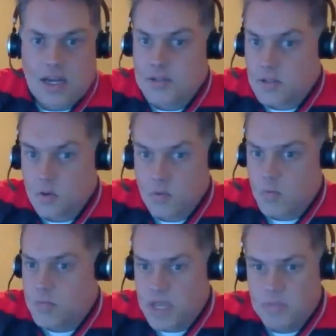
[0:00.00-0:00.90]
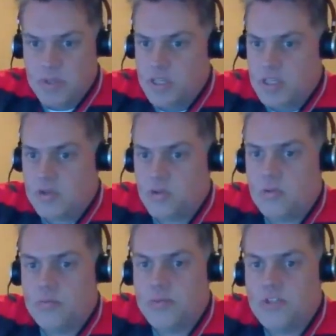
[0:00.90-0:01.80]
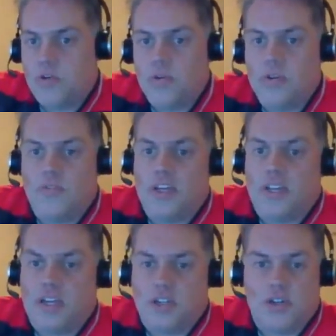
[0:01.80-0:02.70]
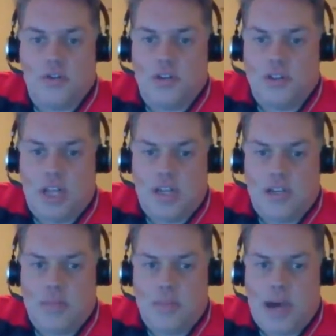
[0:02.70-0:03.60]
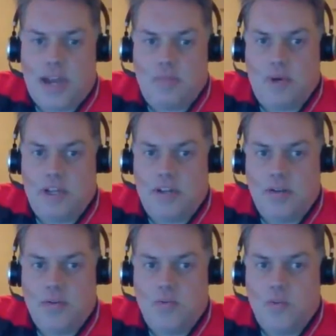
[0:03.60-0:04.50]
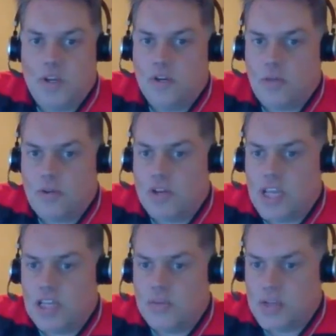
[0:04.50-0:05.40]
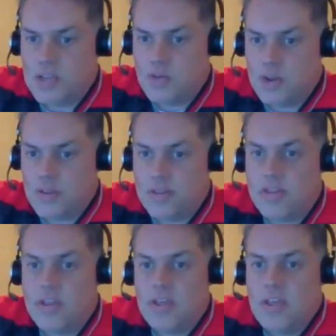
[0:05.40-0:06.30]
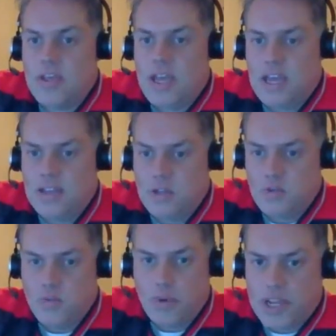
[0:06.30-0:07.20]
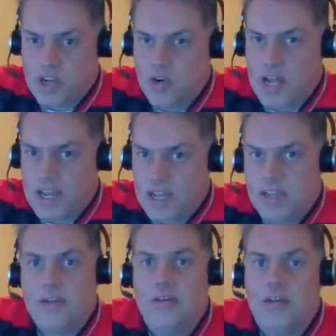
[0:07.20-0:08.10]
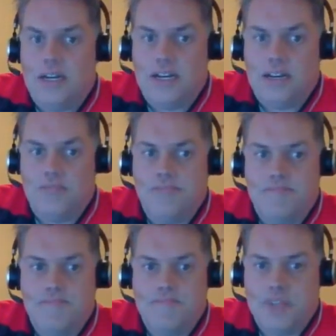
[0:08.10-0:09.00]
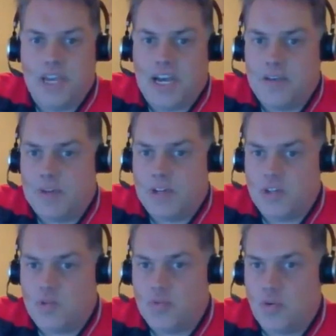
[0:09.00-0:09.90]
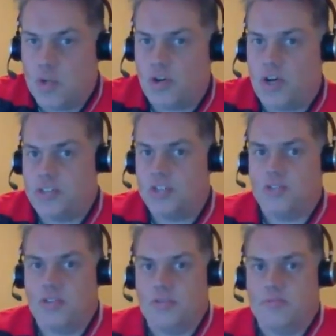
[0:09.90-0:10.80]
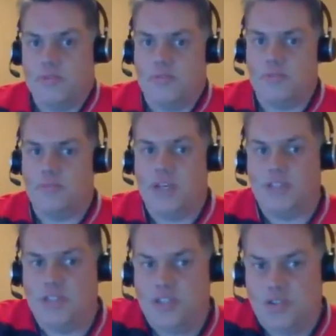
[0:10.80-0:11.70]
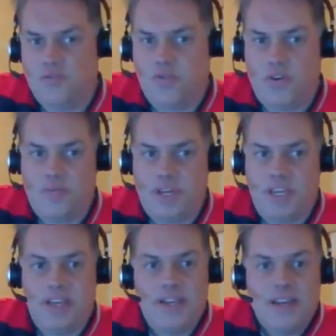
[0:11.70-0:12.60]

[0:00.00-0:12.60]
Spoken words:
So maybe he'll be totally fine next year and come back, but when you're 38 to begin with, and you break your neck, I'm not sure pro lacrosse is the best decision for you to make.